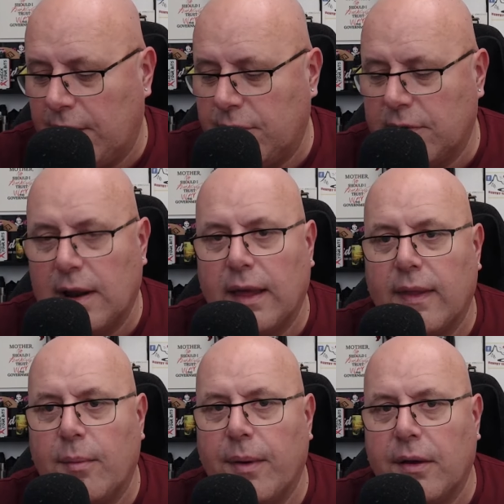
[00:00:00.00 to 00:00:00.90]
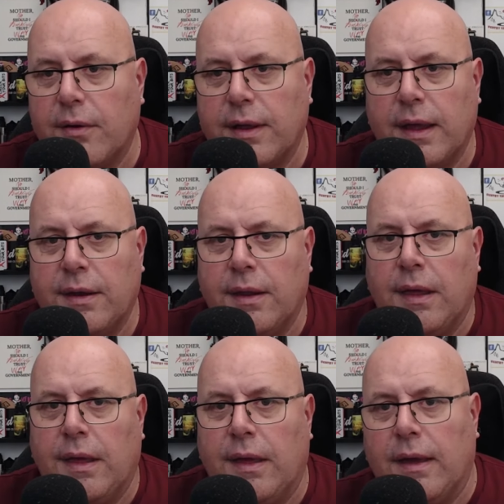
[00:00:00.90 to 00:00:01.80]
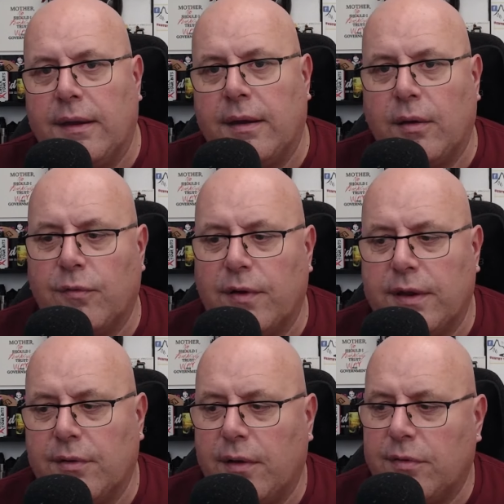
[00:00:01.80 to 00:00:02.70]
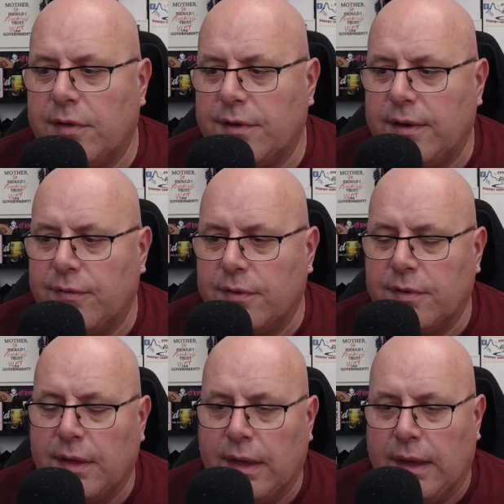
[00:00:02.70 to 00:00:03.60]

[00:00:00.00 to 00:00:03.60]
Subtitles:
I'll just click that back on again, and then hopefully you'll notice a difference.